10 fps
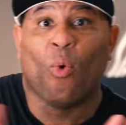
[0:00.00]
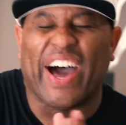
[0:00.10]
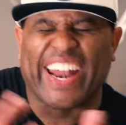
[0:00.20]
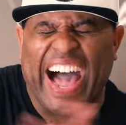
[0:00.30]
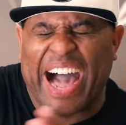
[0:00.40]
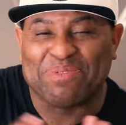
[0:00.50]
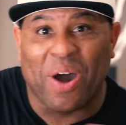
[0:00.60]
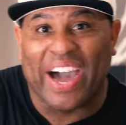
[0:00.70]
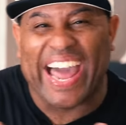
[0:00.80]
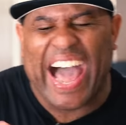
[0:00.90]
What up,
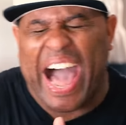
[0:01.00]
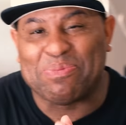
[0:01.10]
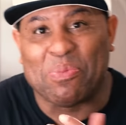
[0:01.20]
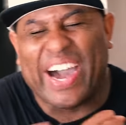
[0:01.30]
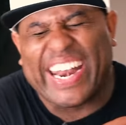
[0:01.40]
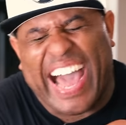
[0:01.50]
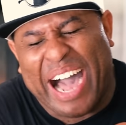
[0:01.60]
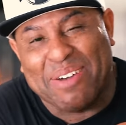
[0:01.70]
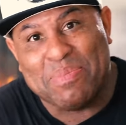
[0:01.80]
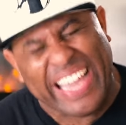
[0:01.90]
what up, what
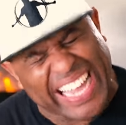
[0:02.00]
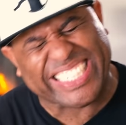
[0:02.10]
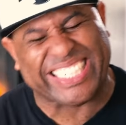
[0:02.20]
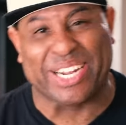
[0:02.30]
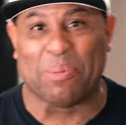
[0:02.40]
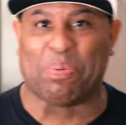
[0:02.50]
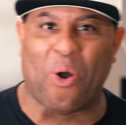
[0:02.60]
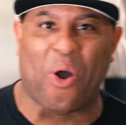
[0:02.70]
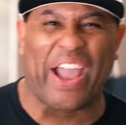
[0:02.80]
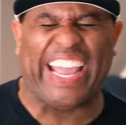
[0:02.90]
up? It's your
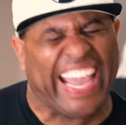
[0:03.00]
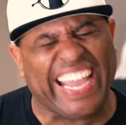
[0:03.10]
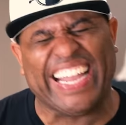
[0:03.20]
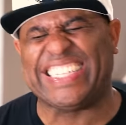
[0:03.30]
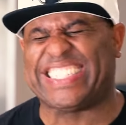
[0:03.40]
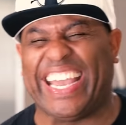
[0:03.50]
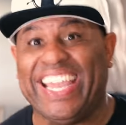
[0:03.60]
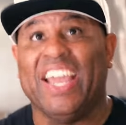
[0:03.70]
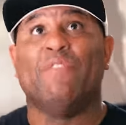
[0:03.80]
boy E.T.